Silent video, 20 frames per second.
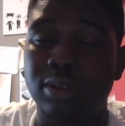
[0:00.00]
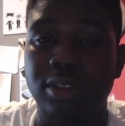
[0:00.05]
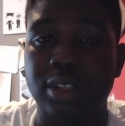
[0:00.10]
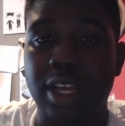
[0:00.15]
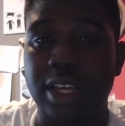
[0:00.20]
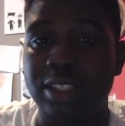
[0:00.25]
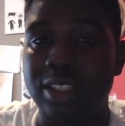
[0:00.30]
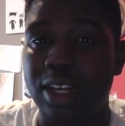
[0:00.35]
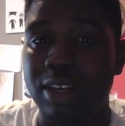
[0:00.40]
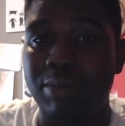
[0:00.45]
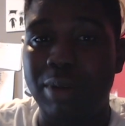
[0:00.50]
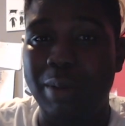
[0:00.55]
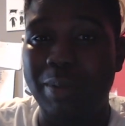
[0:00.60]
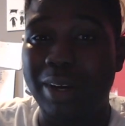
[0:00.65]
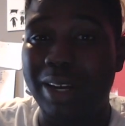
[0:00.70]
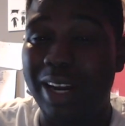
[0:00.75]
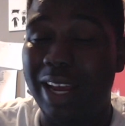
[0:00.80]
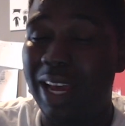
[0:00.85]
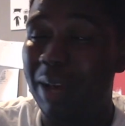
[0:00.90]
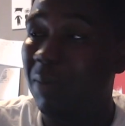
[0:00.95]
That's not probably
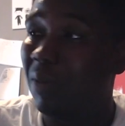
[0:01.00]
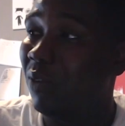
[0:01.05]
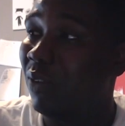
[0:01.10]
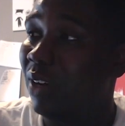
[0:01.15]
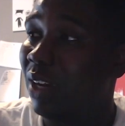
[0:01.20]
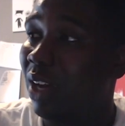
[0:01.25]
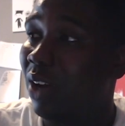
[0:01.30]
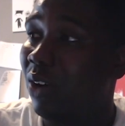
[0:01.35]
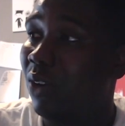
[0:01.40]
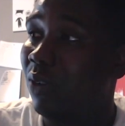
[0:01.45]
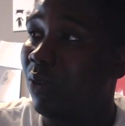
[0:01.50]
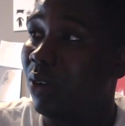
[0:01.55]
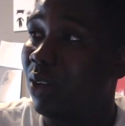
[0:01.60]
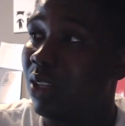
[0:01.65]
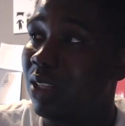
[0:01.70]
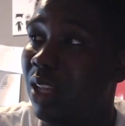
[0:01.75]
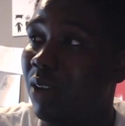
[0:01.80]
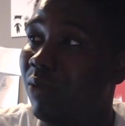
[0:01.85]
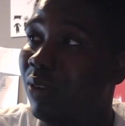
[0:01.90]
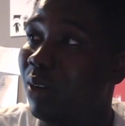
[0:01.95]
going to happen for now
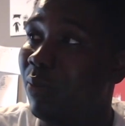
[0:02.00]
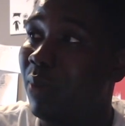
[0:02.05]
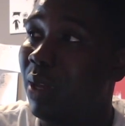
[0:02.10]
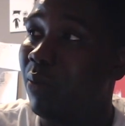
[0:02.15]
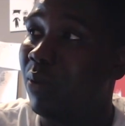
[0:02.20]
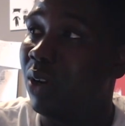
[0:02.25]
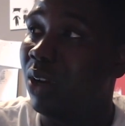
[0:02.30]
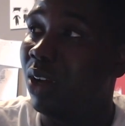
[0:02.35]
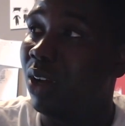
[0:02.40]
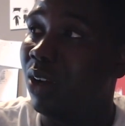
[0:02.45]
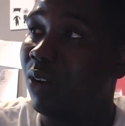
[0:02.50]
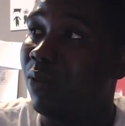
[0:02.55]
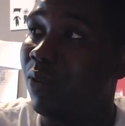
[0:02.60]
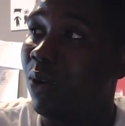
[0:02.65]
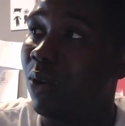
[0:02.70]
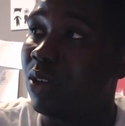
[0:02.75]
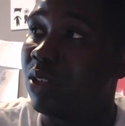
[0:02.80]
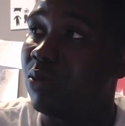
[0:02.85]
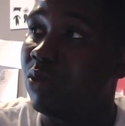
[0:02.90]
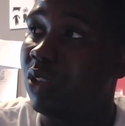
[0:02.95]
because I want to be able to
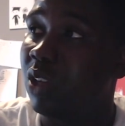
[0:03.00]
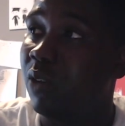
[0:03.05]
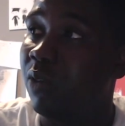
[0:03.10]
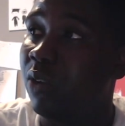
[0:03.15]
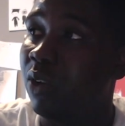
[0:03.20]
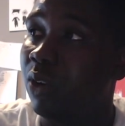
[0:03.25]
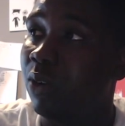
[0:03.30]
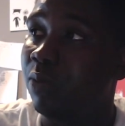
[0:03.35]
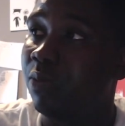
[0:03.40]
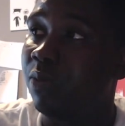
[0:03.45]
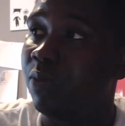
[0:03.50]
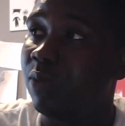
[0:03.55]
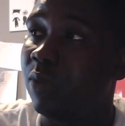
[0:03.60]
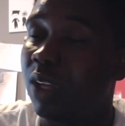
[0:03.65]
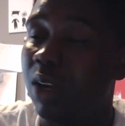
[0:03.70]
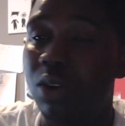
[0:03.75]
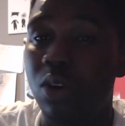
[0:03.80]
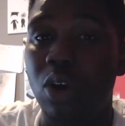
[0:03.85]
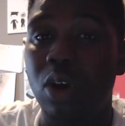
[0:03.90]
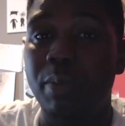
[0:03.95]
focus on stuff here.
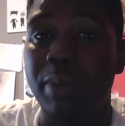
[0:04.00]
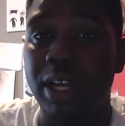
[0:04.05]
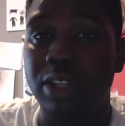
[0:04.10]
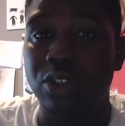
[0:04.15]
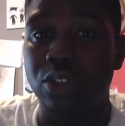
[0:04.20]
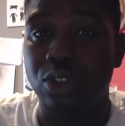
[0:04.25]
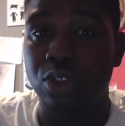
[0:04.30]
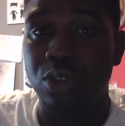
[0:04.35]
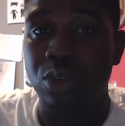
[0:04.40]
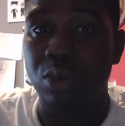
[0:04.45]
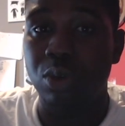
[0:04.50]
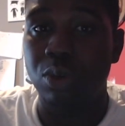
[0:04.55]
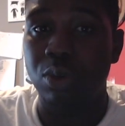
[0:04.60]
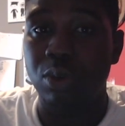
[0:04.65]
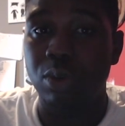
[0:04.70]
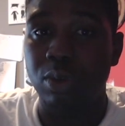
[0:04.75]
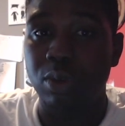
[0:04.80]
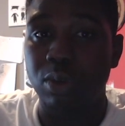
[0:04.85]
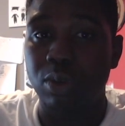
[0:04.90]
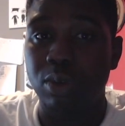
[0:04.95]
I'm going back to school.
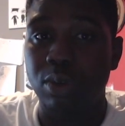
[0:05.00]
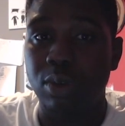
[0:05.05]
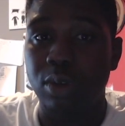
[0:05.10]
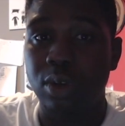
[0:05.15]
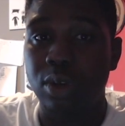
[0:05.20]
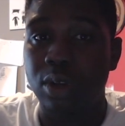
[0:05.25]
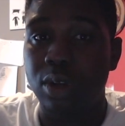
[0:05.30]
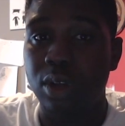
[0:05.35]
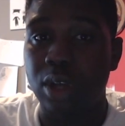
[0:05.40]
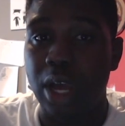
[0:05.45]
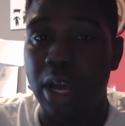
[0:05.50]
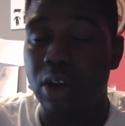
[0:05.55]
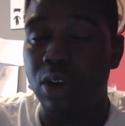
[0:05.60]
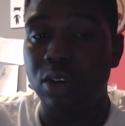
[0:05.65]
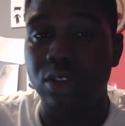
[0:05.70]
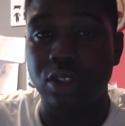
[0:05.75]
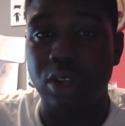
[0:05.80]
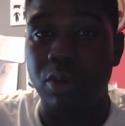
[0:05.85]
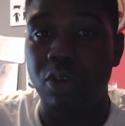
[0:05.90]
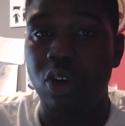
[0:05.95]
I'm
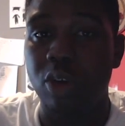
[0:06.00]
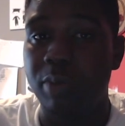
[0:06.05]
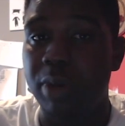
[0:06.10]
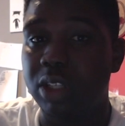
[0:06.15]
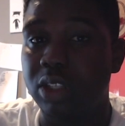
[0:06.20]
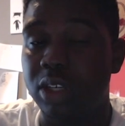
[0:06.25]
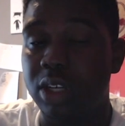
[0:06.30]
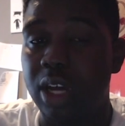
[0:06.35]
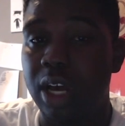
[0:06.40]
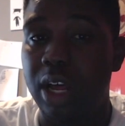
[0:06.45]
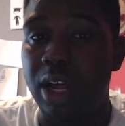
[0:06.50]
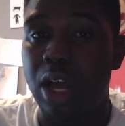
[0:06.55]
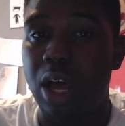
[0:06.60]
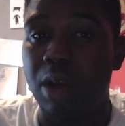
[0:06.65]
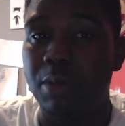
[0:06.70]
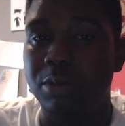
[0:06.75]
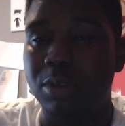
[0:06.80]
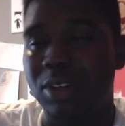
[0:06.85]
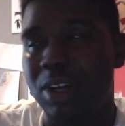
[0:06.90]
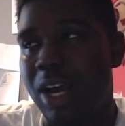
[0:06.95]
going back to
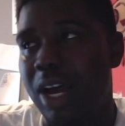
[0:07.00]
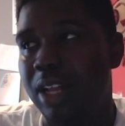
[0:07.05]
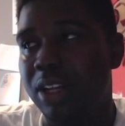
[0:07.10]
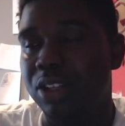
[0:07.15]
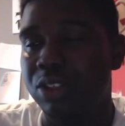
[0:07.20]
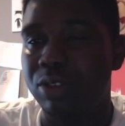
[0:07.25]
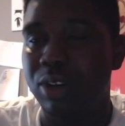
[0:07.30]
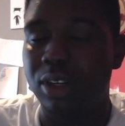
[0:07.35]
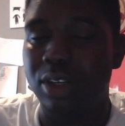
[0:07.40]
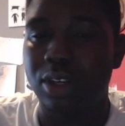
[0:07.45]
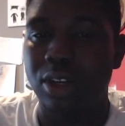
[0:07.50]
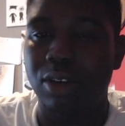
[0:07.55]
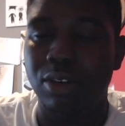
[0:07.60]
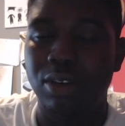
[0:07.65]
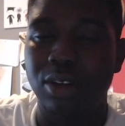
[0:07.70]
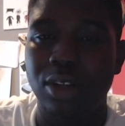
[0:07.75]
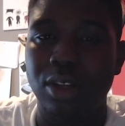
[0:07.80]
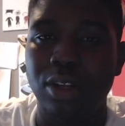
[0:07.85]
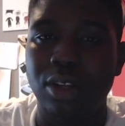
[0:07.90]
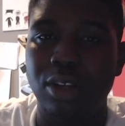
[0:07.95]
college right now.
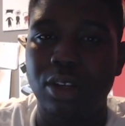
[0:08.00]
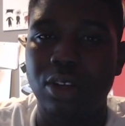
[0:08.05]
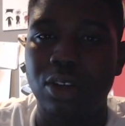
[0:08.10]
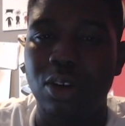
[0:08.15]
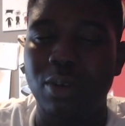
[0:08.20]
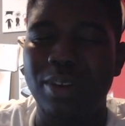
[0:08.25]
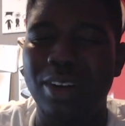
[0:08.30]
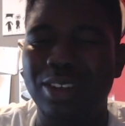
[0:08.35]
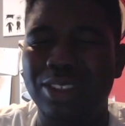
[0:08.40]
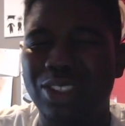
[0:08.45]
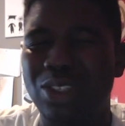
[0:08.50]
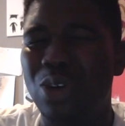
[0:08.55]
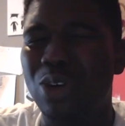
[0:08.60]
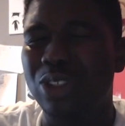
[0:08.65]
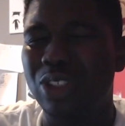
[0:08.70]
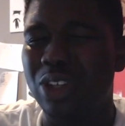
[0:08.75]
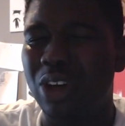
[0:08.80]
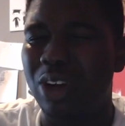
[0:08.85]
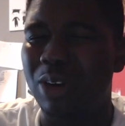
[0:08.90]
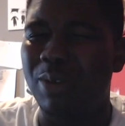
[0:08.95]

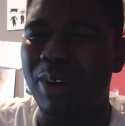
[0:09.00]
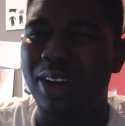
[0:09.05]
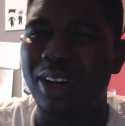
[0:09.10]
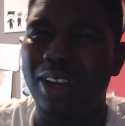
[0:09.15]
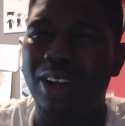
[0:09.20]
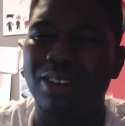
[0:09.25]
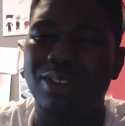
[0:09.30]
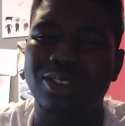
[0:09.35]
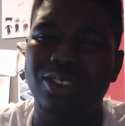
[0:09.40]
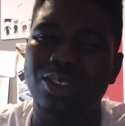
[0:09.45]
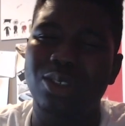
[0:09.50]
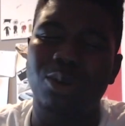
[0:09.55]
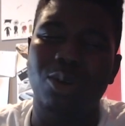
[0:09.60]
School's starting right now, so